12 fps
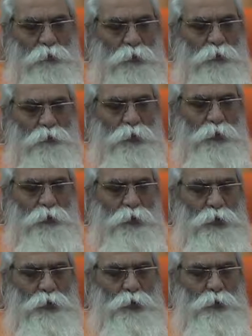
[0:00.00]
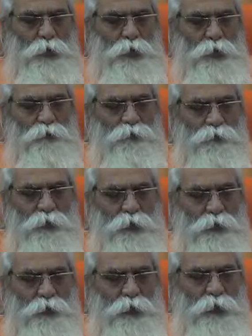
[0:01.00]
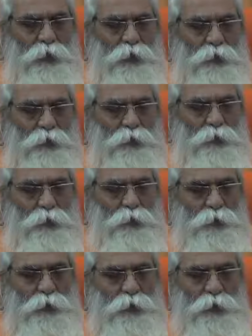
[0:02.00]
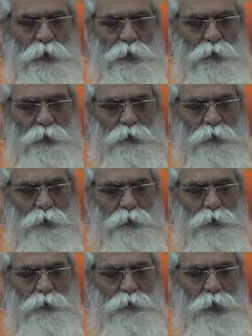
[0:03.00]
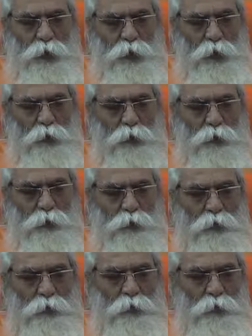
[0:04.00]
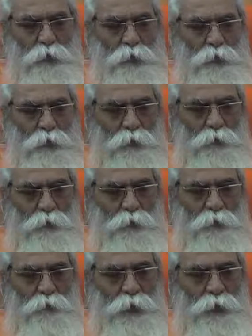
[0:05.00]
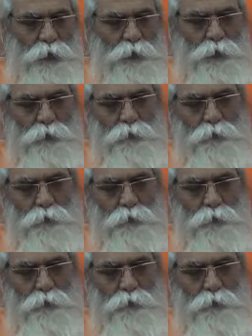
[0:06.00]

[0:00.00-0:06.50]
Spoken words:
between the nucleus and the electron to the all world.